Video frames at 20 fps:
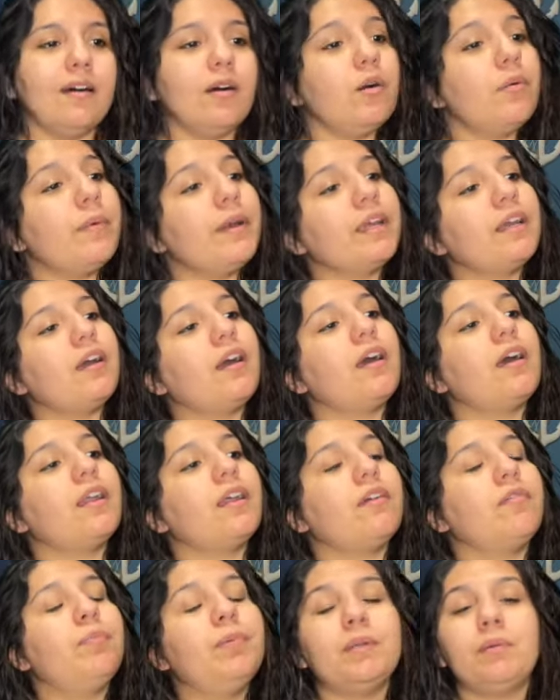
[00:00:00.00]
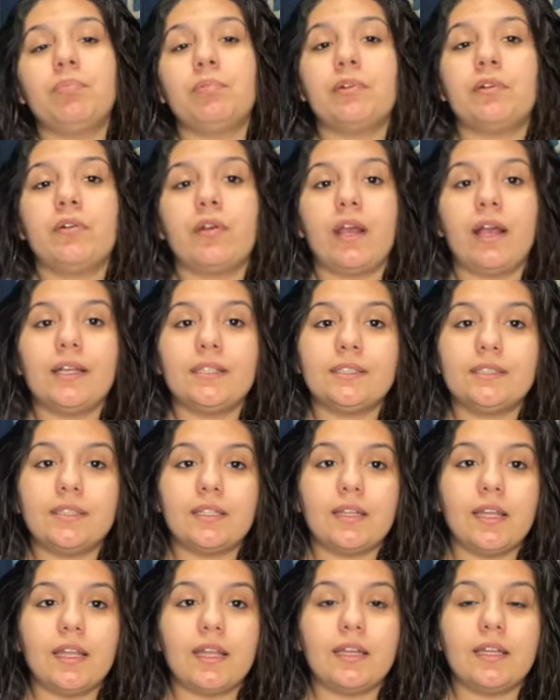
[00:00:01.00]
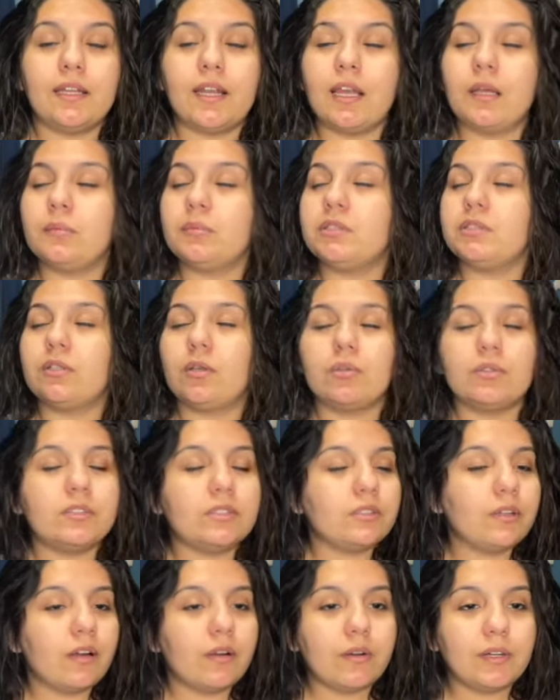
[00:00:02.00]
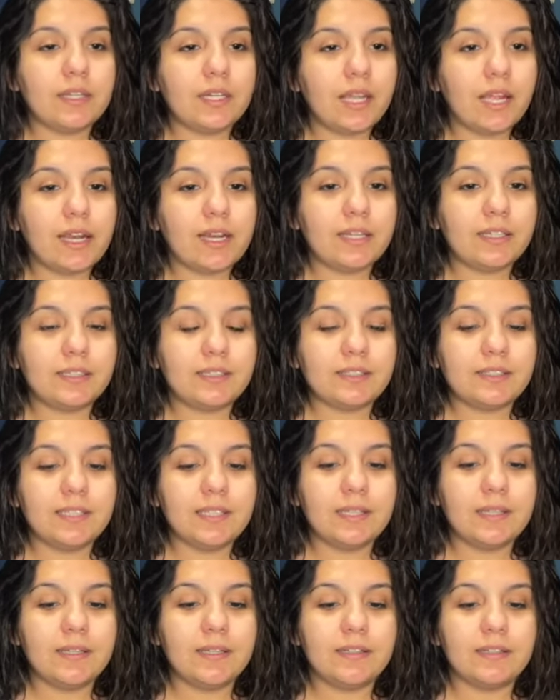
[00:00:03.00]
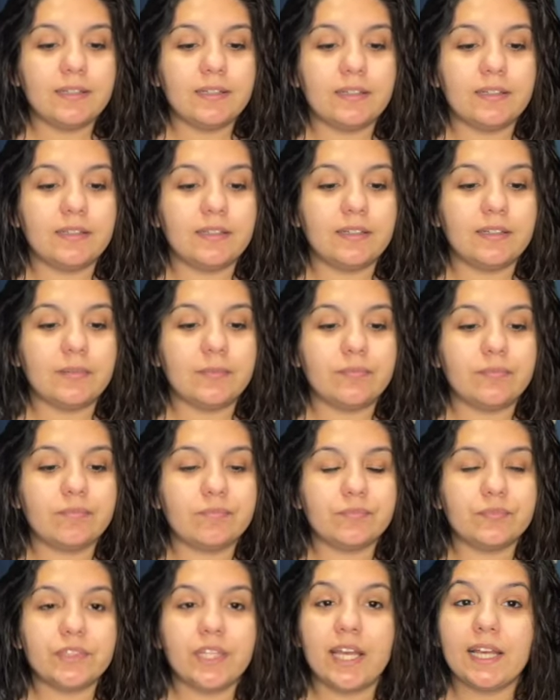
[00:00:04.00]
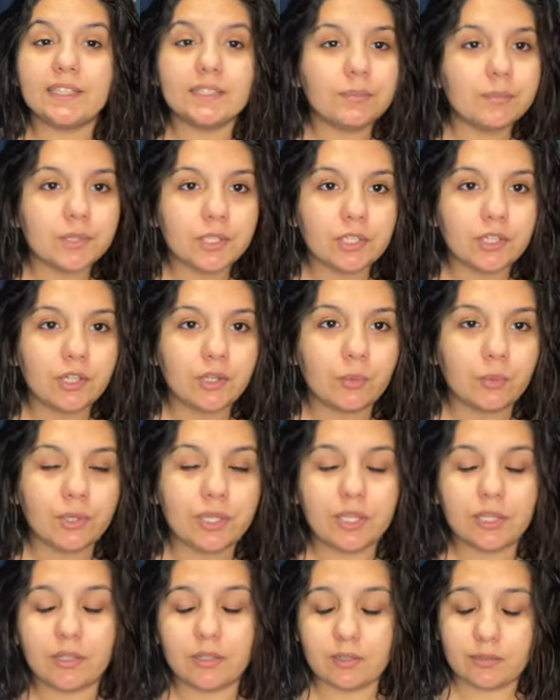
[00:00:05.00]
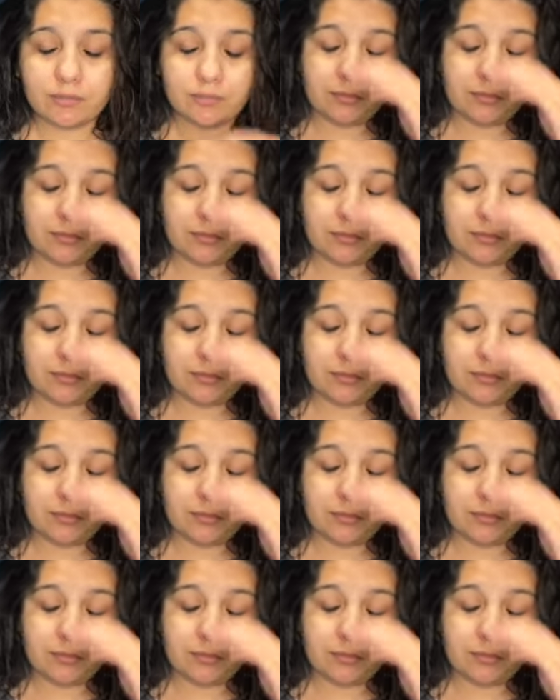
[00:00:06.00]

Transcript: Oh my god, I've been procrastinating. I'm so sorry, ladies. It hasn't been a good week.